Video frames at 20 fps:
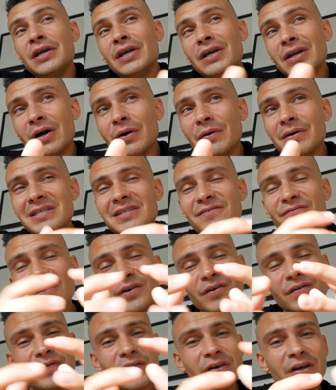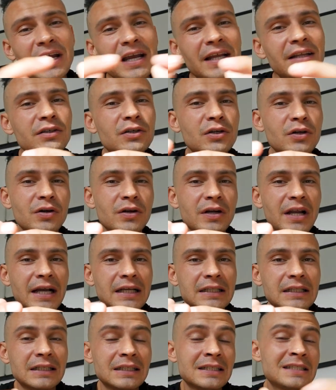you know it's very very
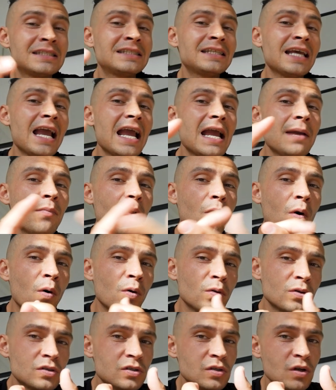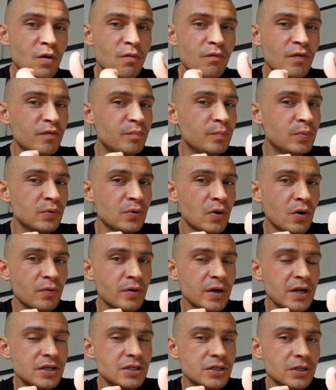interconnected. Same also with Blue
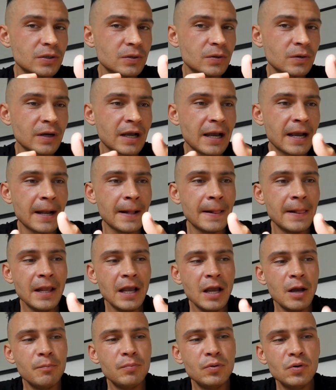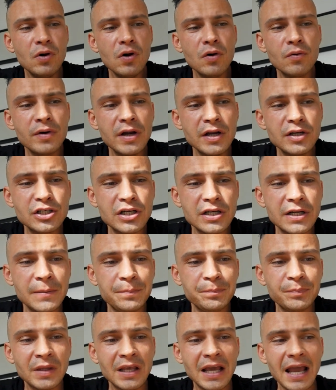Origin, okay? Blue
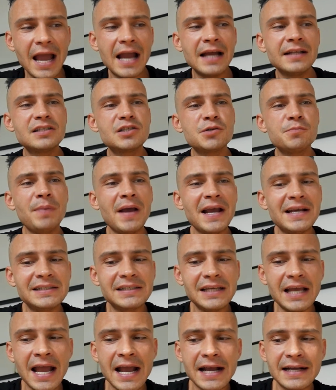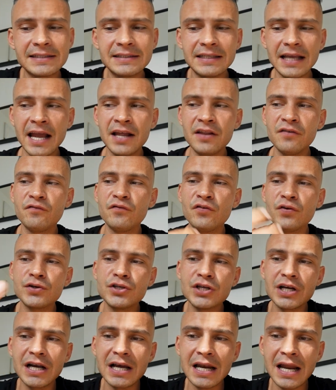Origin and SpaceX and
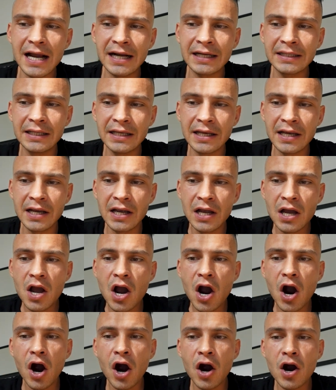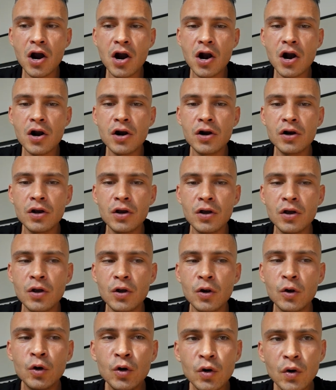Virgin Galactic are
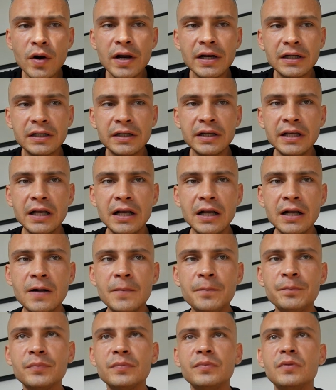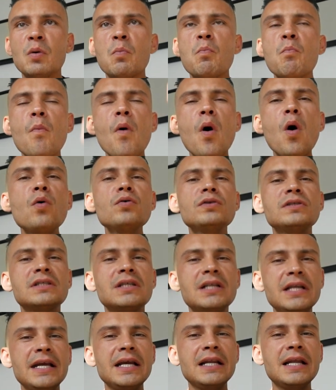currently the
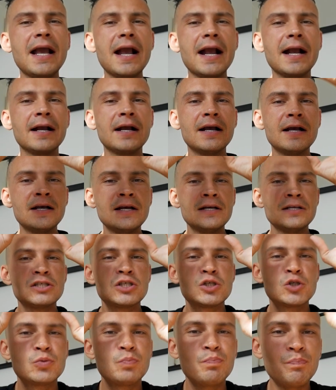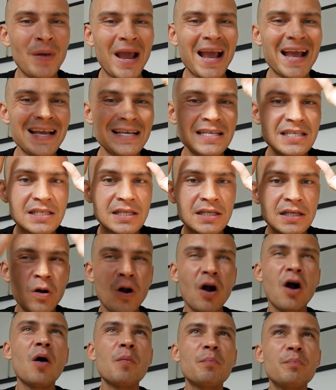most leading space
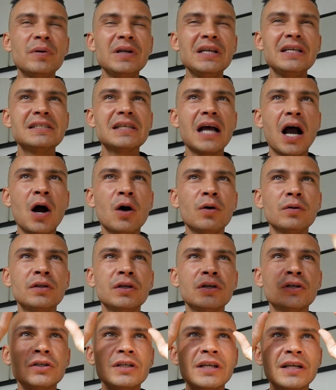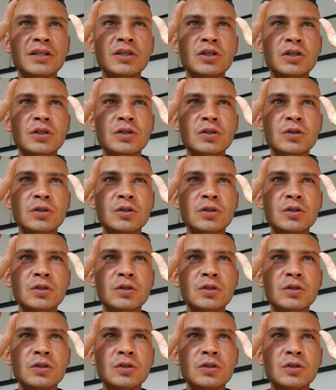companies out there that's